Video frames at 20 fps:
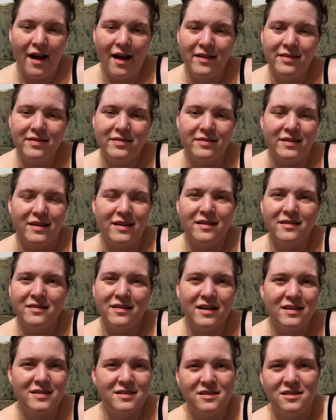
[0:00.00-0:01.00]
I
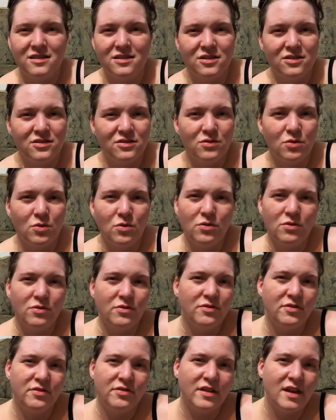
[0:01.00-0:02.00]
think that's their
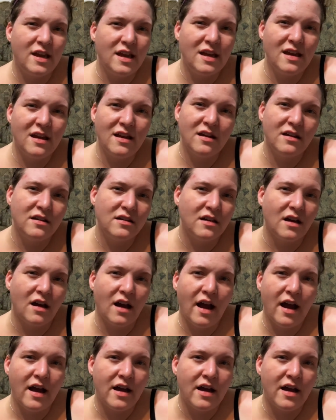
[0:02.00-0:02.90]
whole thing.